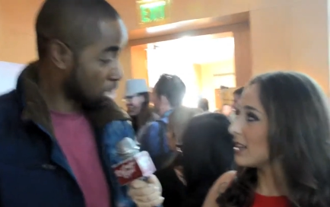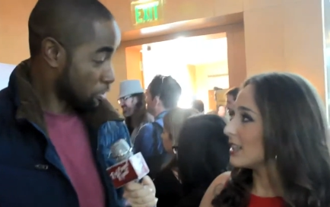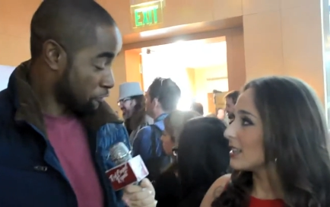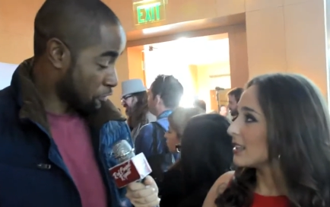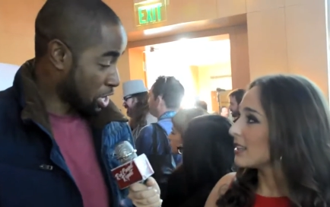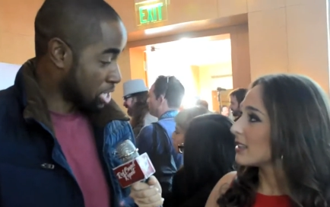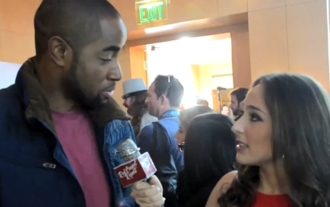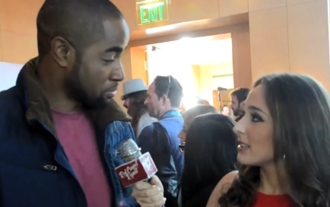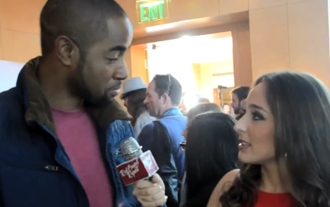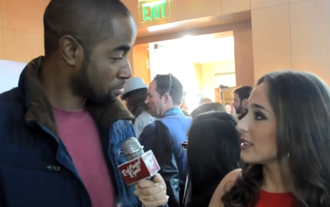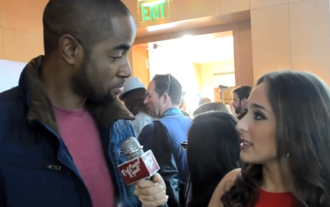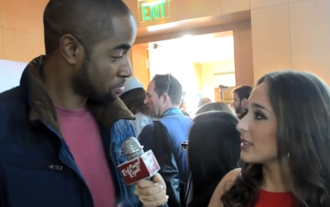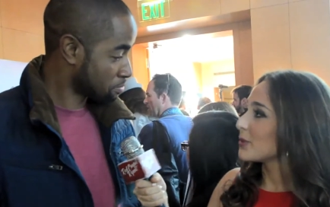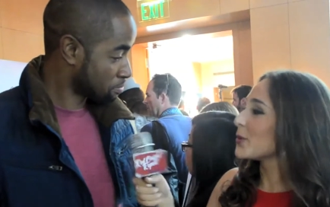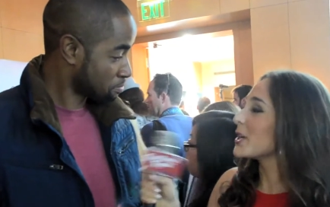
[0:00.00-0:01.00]
Speaker 1: good friend.
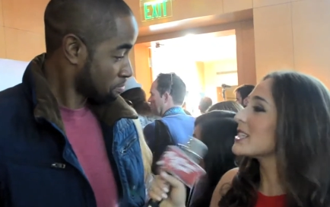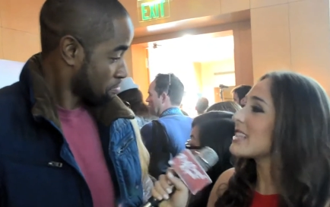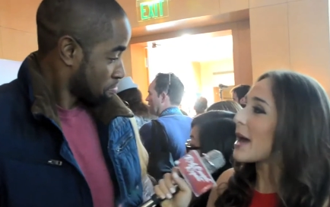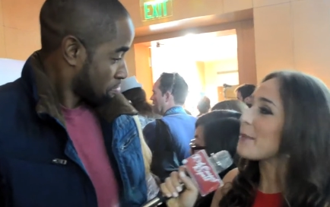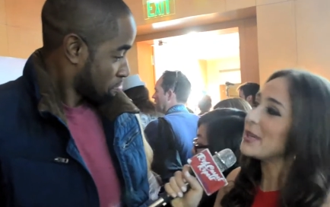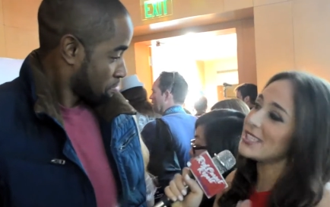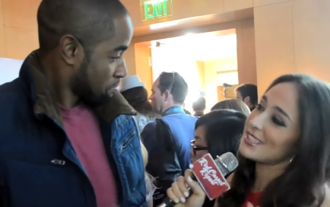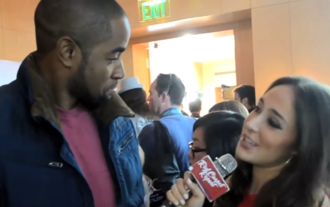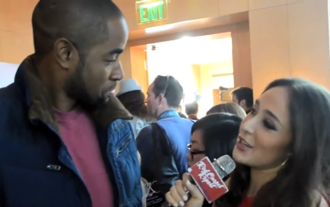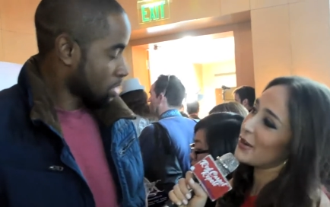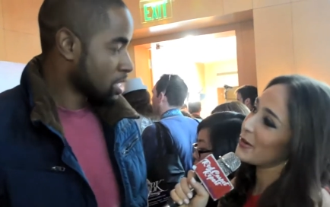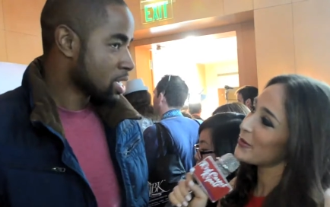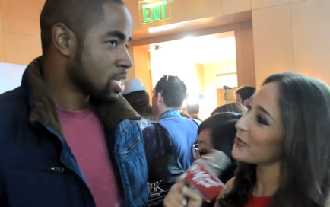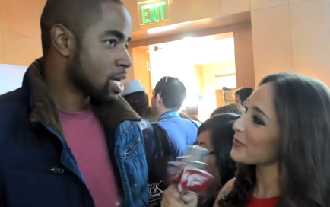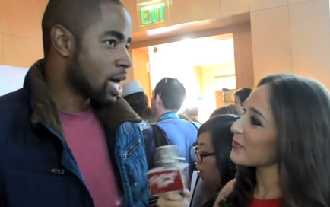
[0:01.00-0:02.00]
Speaker 2: What does that mean to you?
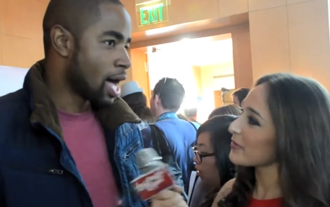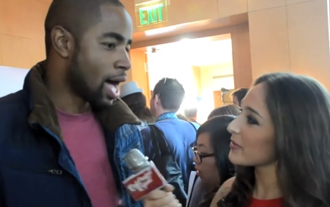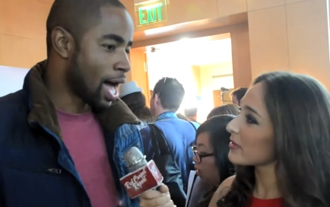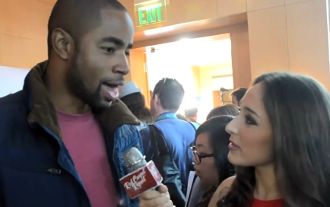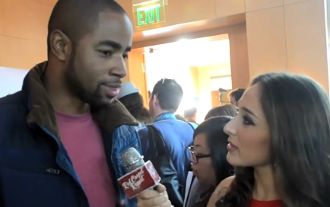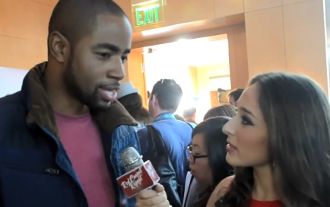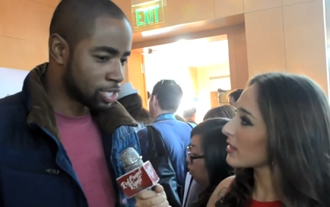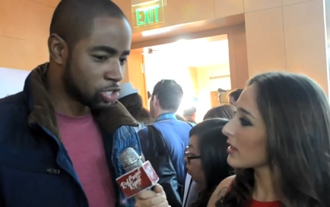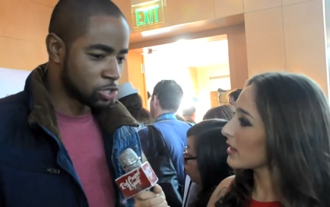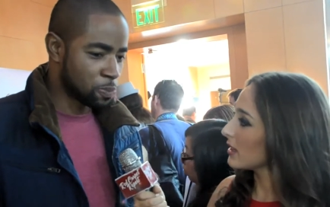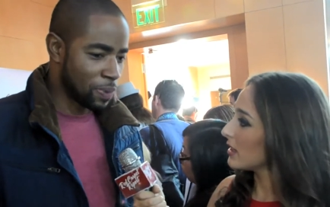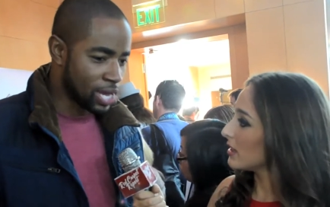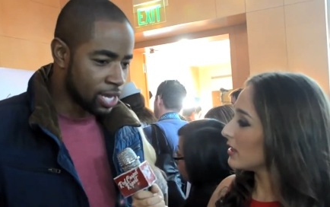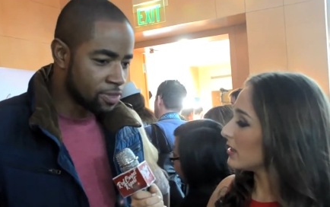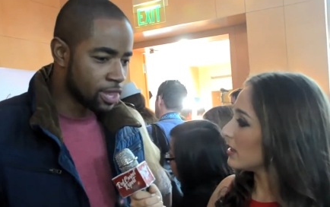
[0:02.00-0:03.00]
Uh,
Speaker 1: I think just
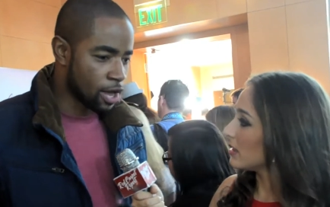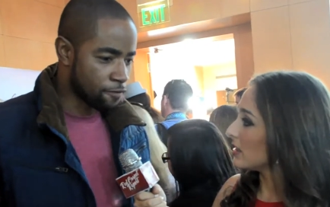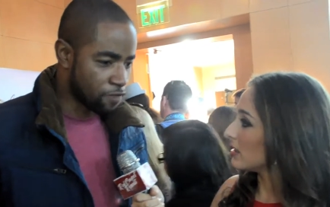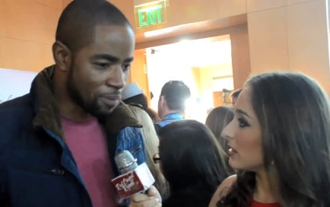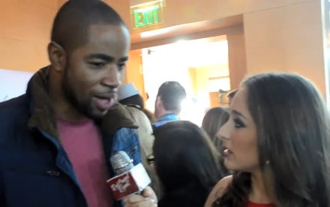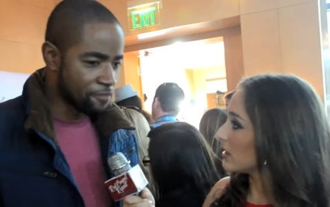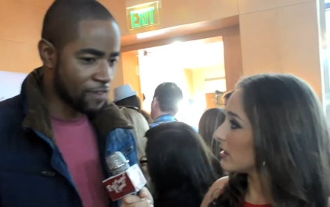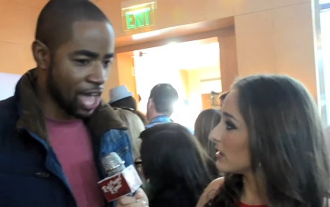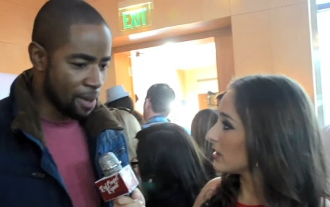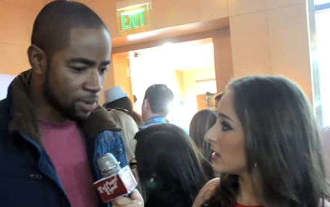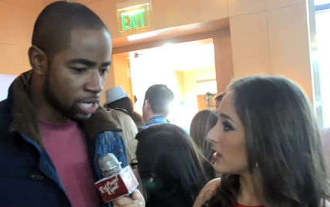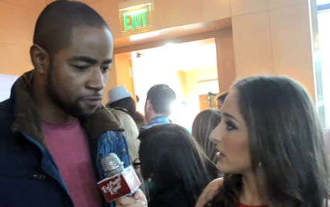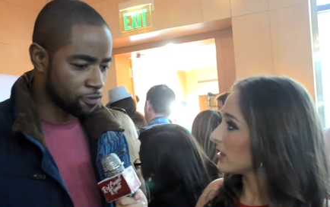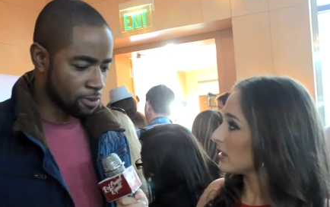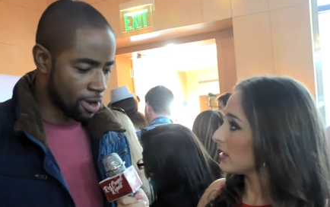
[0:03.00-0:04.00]
being there for my family
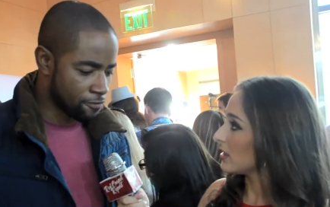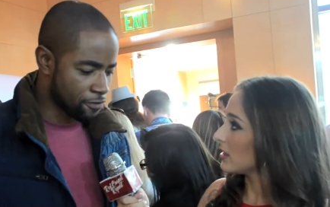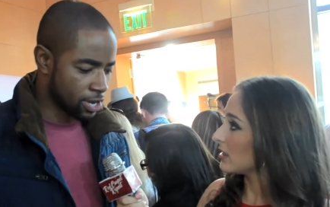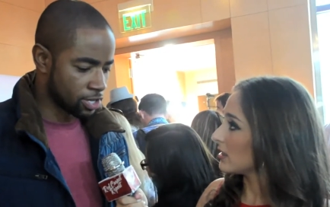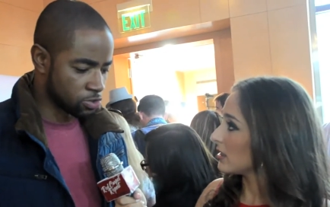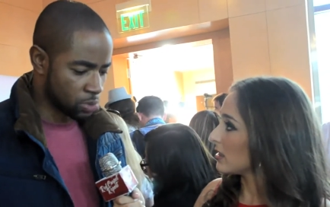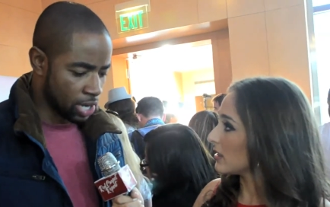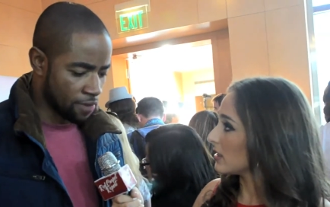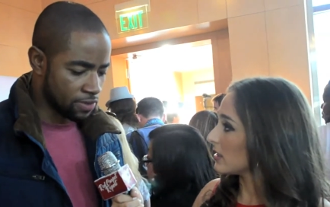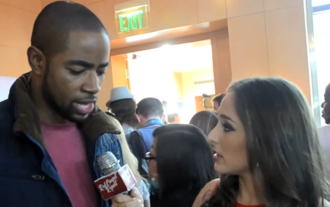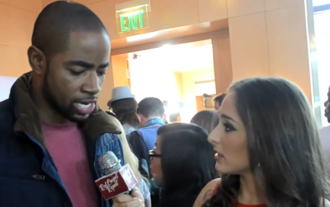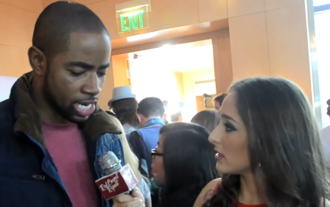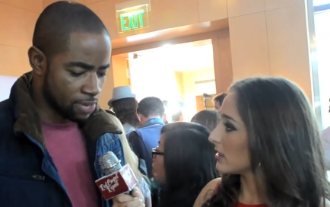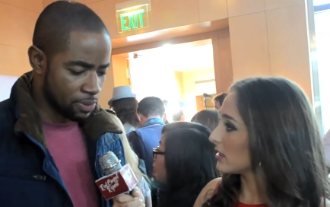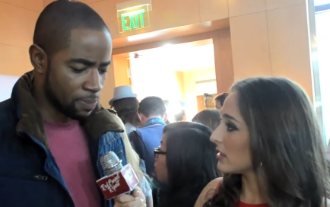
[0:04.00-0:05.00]
and for my friends whenever they
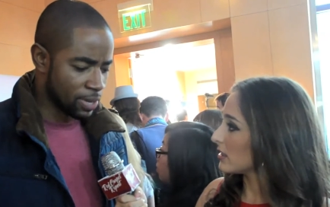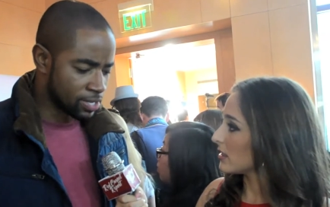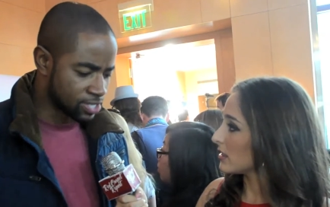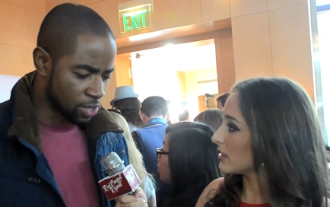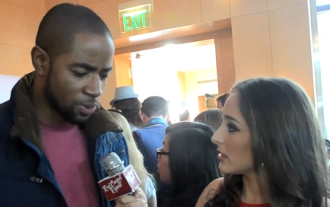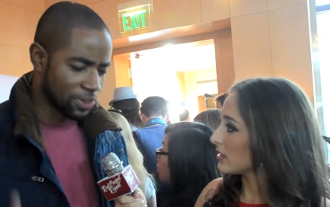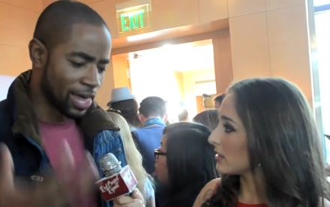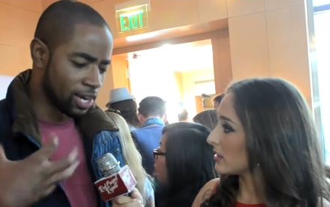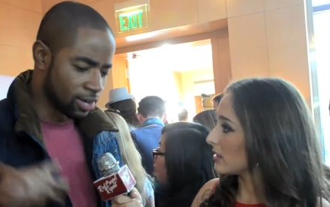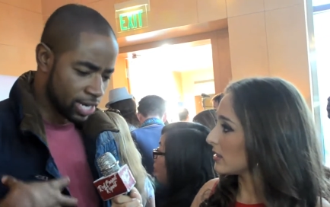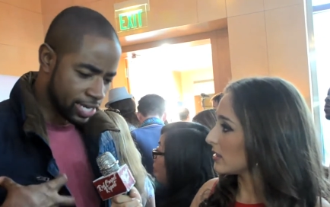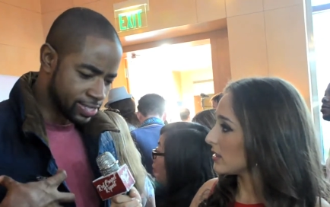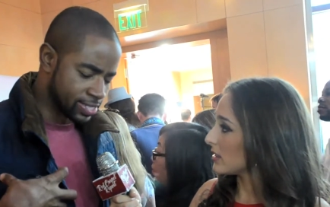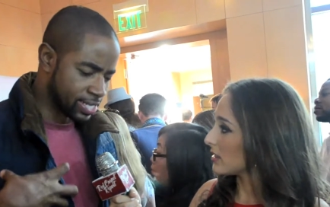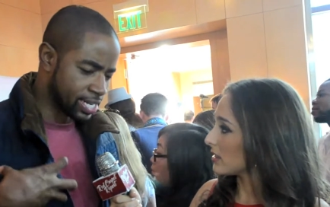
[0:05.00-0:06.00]
need me, being someone that'll
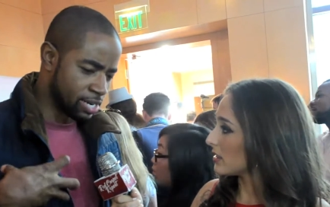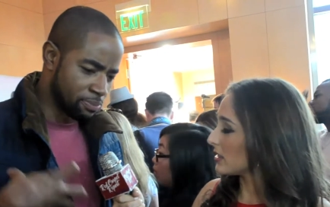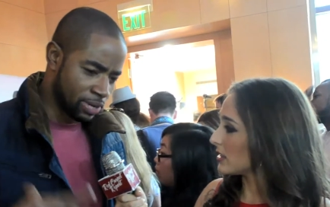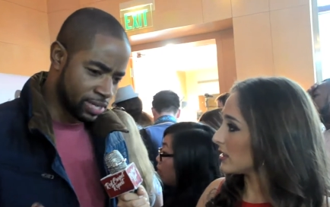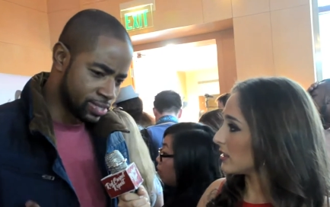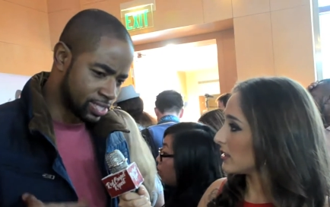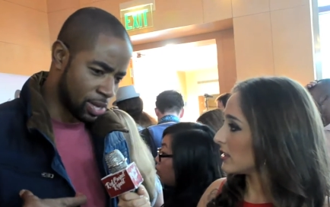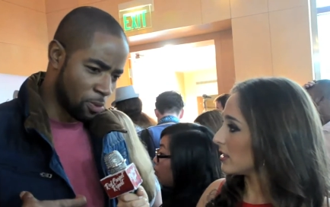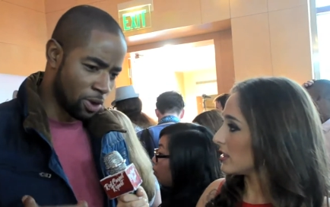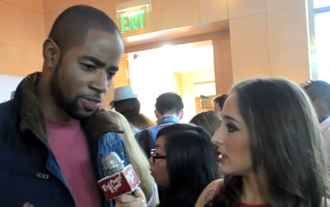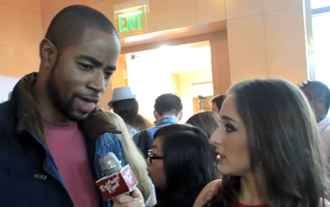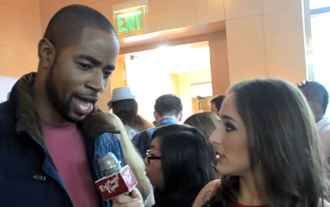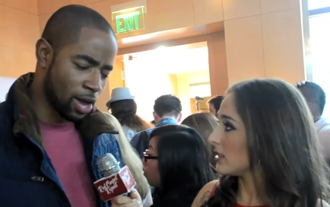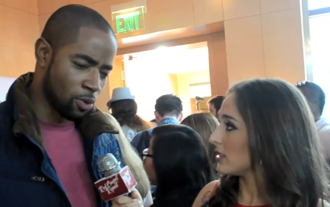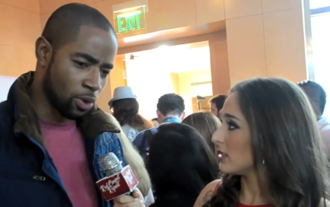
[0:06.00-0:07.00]
listen and being someone
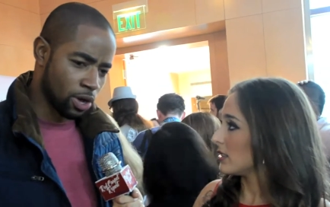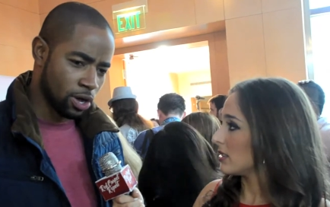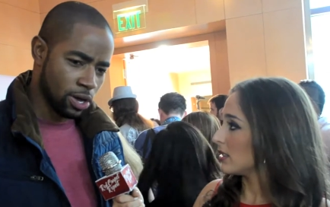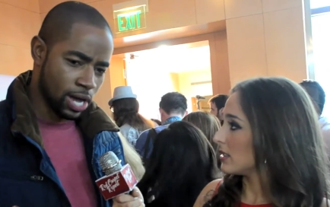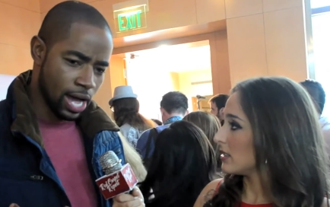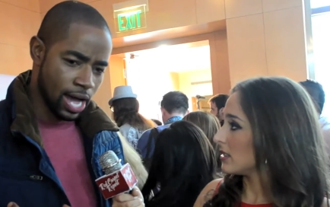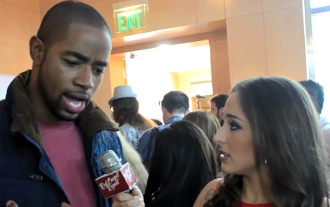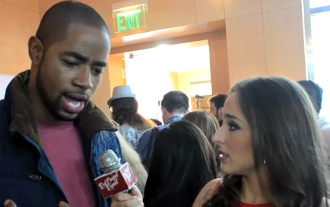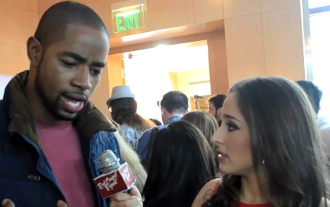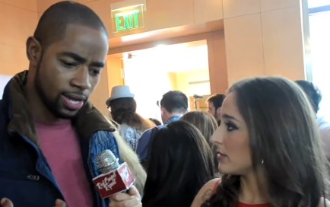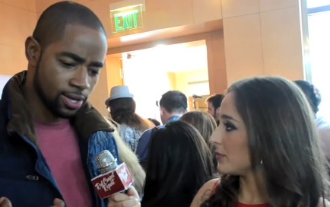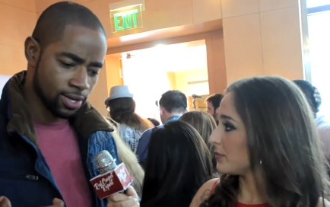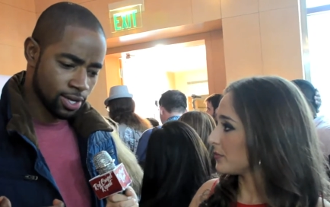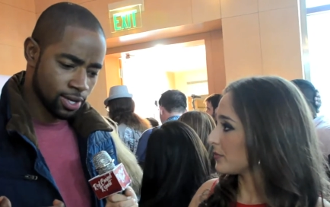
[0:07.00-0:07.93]
that will uh,